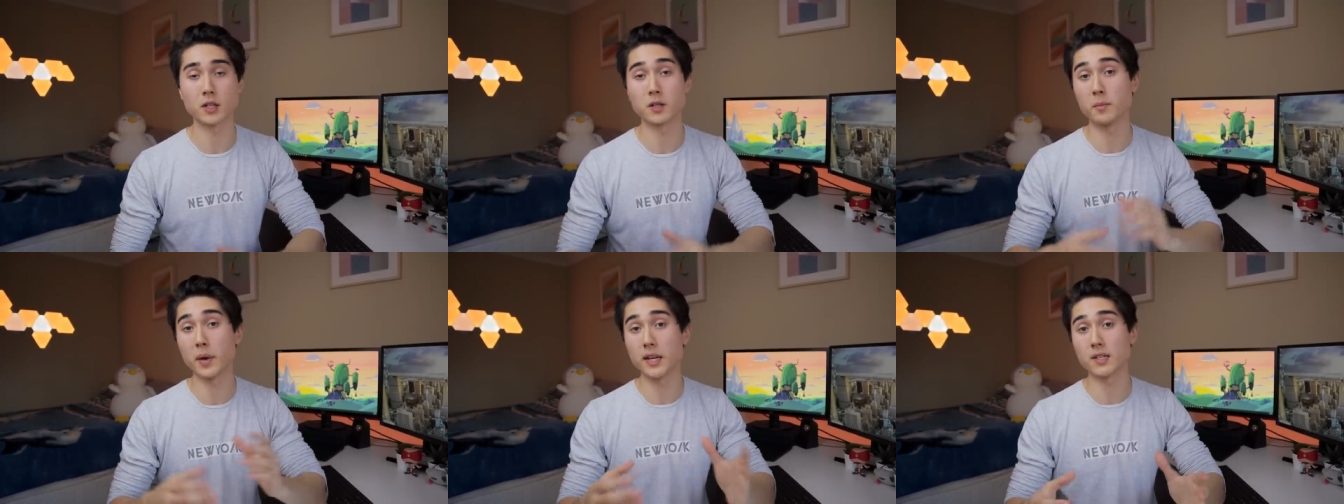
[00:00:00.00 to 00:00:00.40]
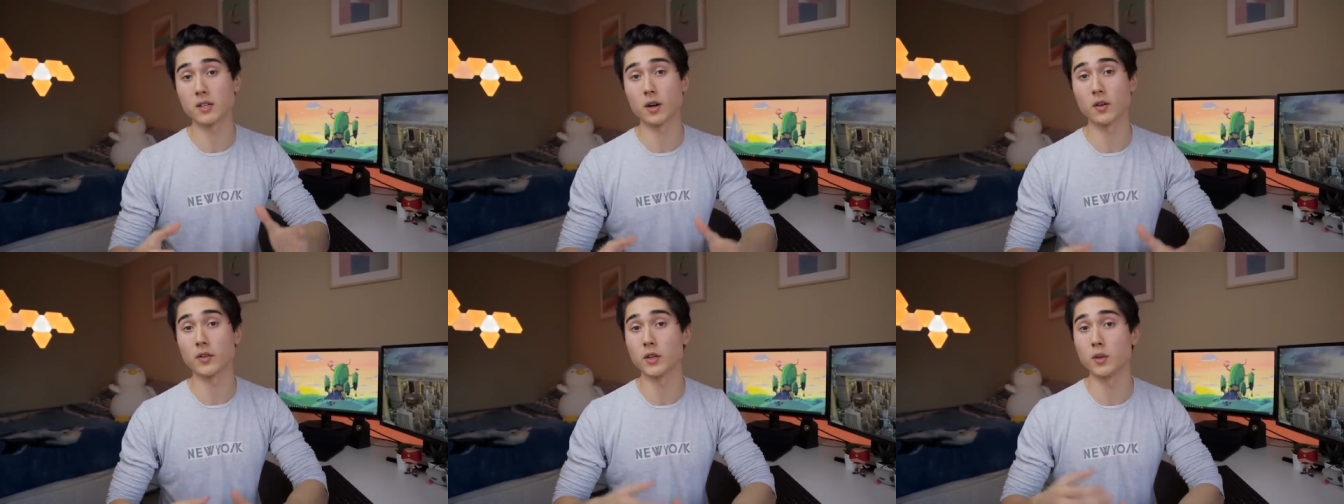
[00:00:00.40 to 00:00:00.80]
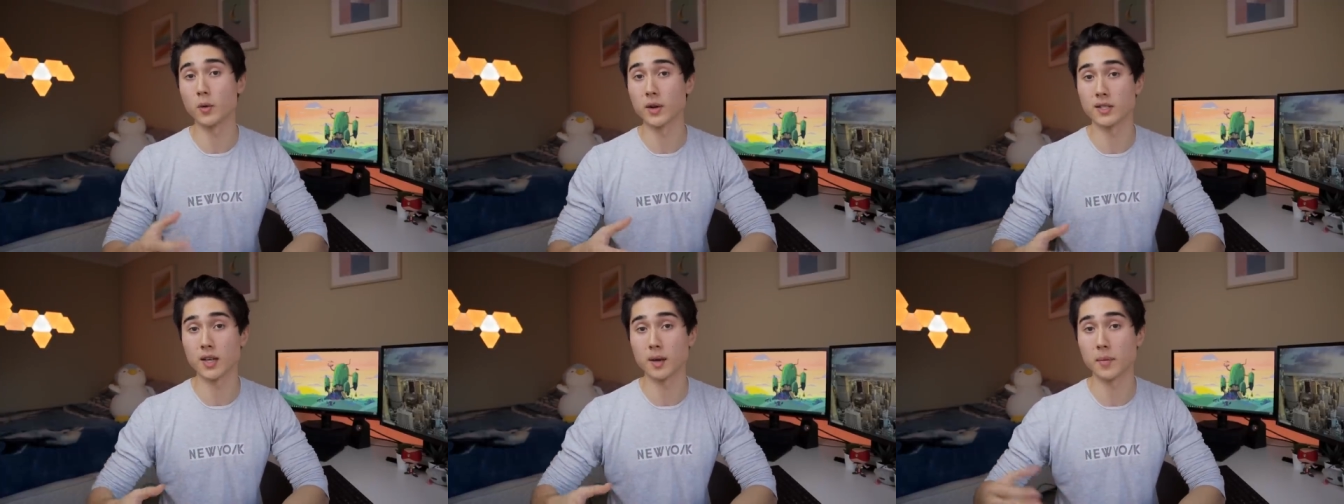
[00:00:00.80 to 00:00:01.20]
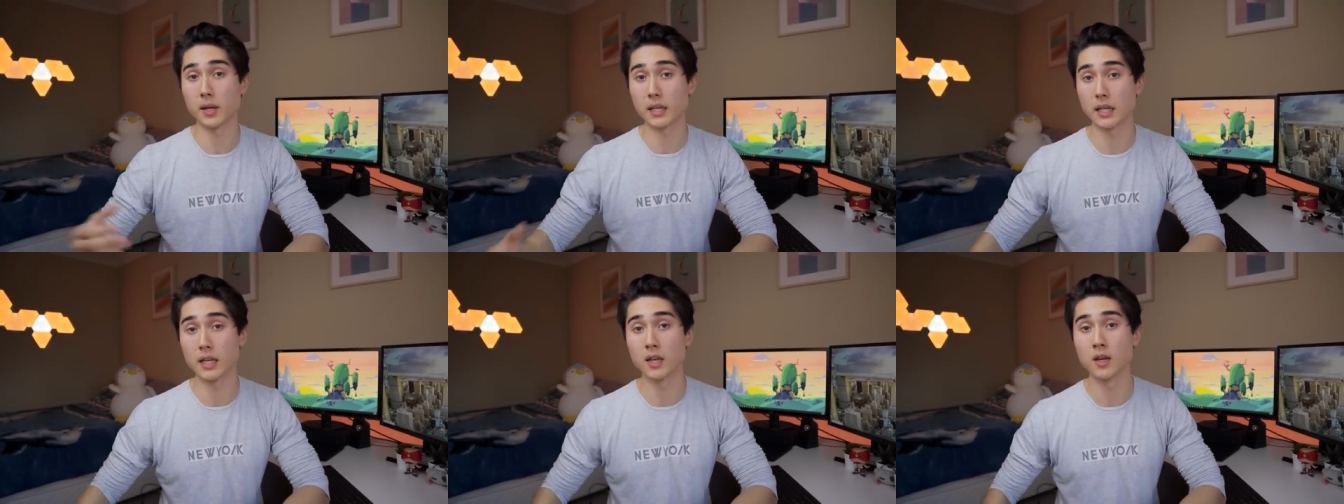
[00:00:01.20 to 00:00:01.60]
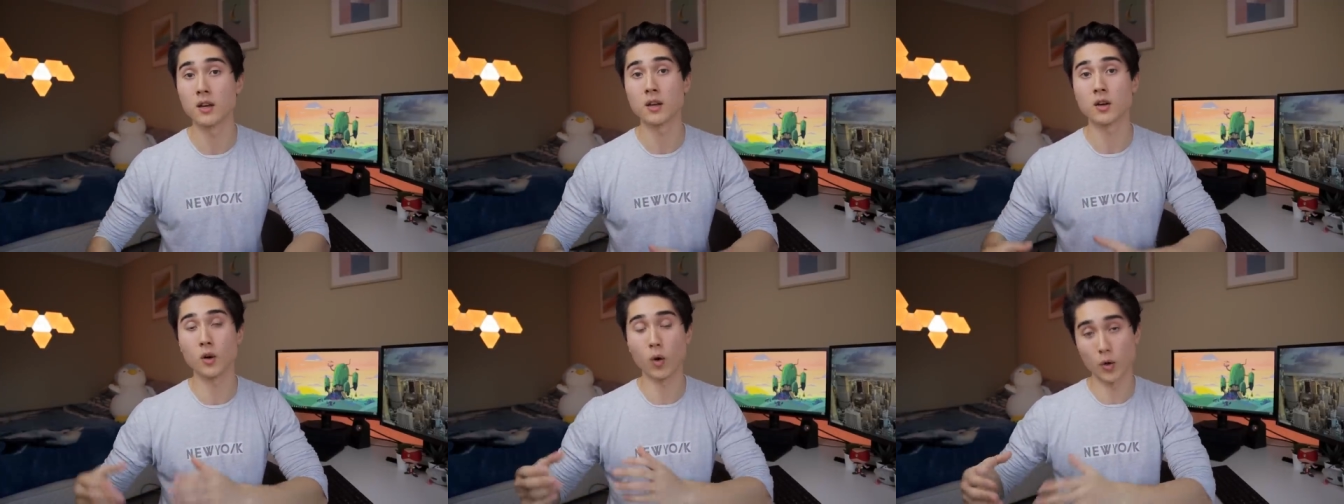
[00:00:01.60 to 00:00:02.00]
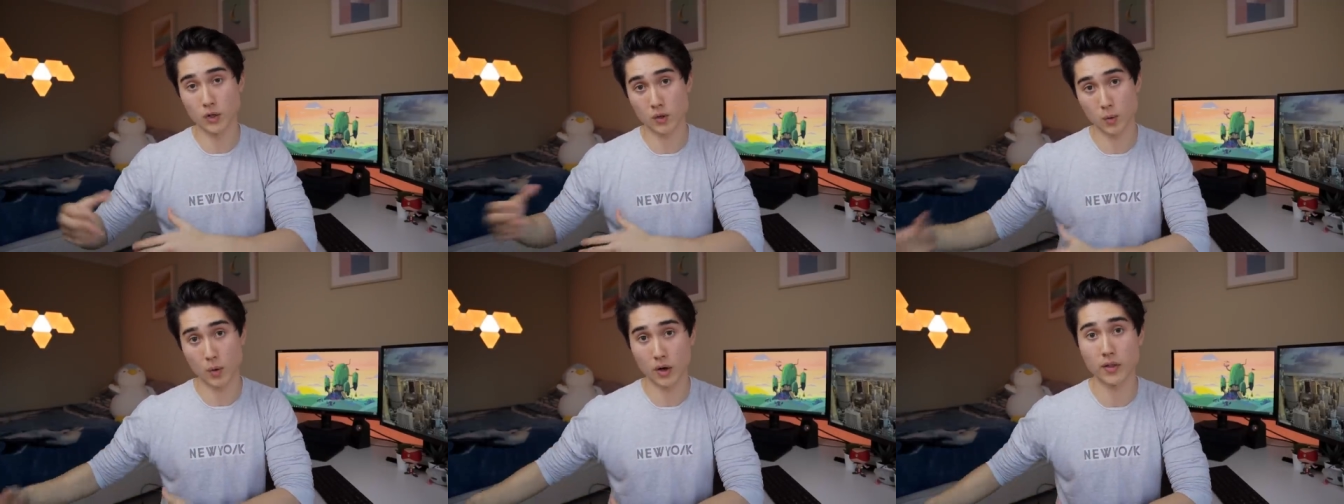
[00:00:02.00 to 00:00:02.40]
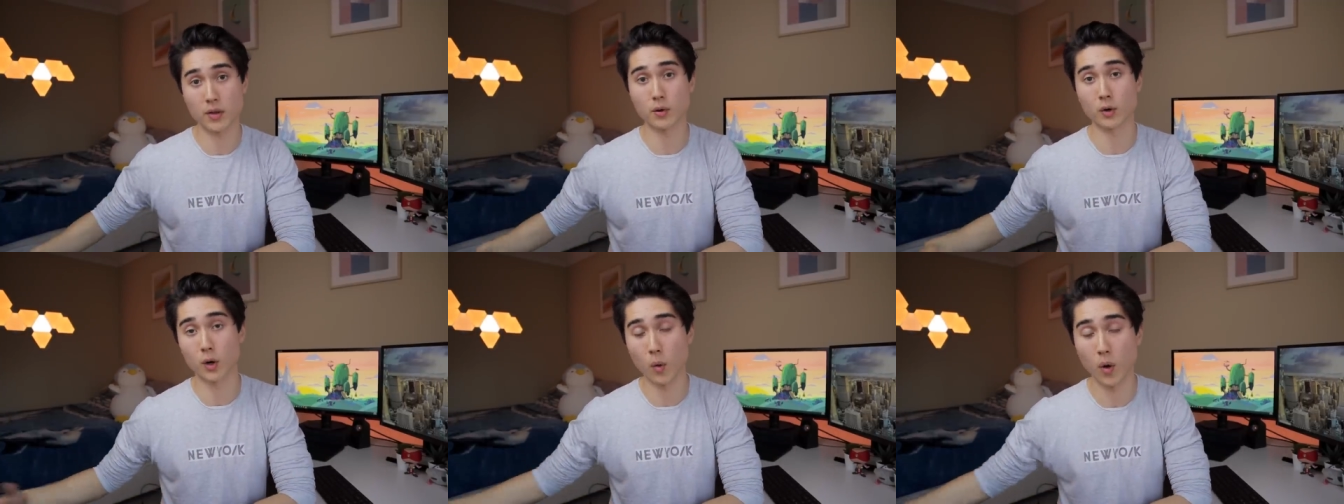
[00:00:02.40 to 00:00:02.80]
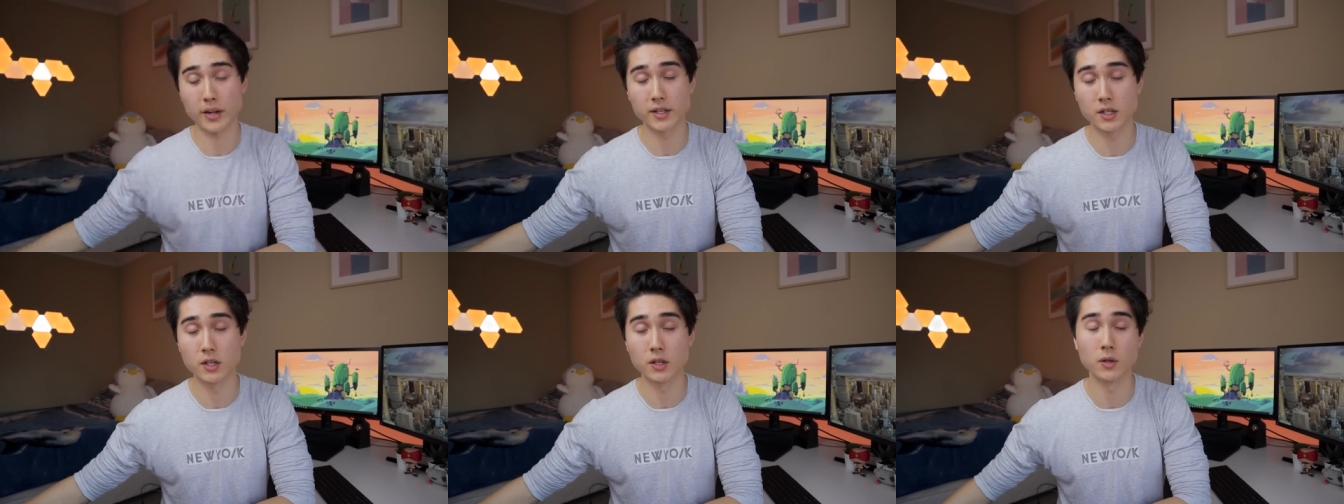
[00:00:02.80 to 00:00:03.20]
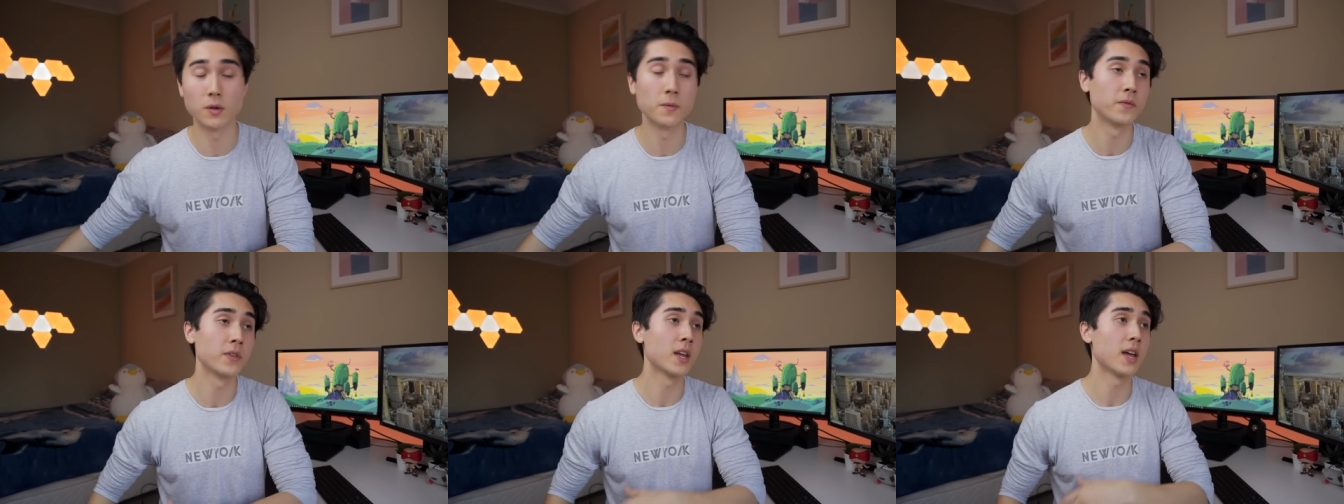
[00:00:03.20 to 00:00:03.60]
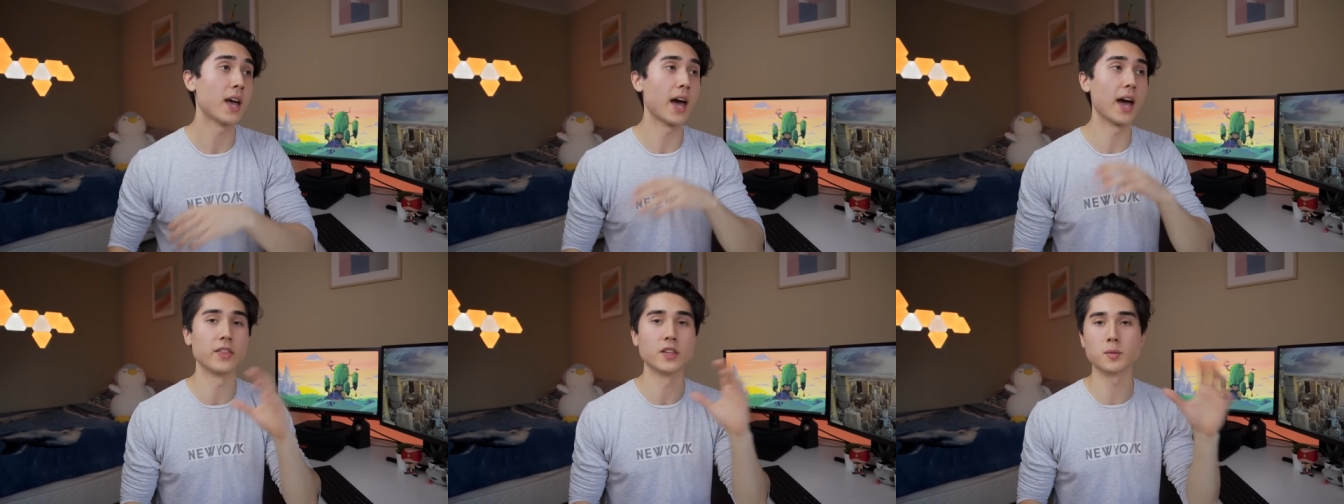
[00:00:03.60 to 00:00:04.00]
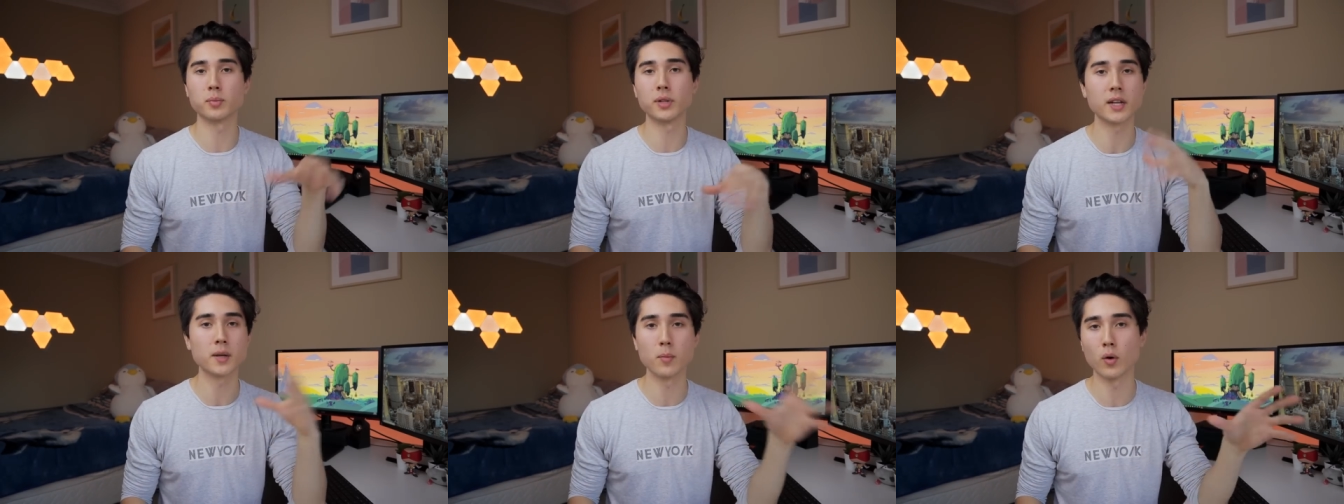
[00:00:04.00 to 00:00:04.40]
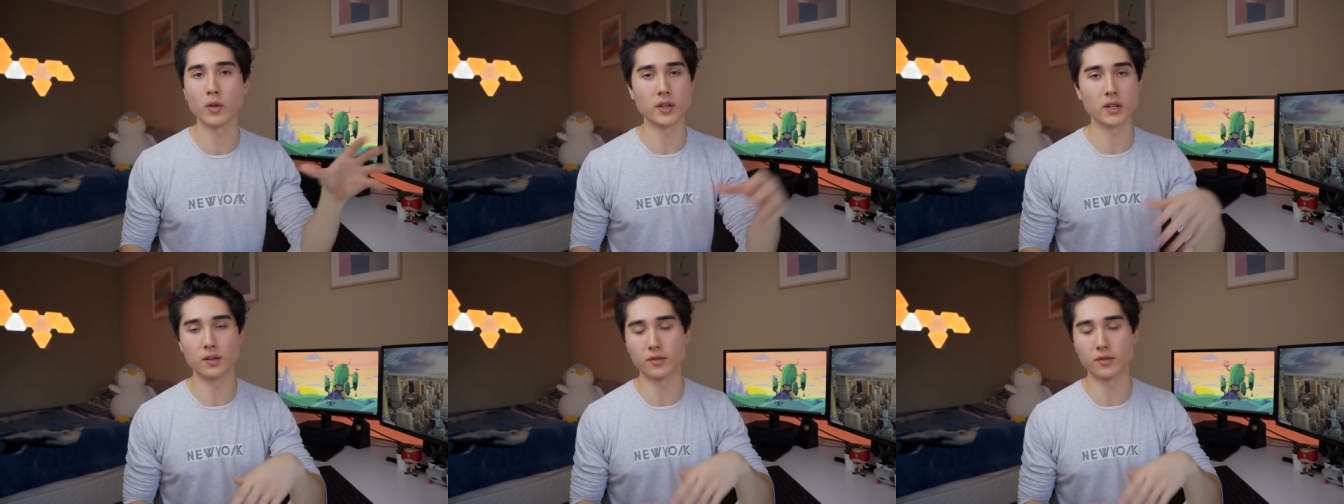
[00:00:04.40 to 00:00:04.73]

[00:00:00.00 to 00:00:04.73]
It's based on the USMLE coursework that you're required to do. And there's plenty more that you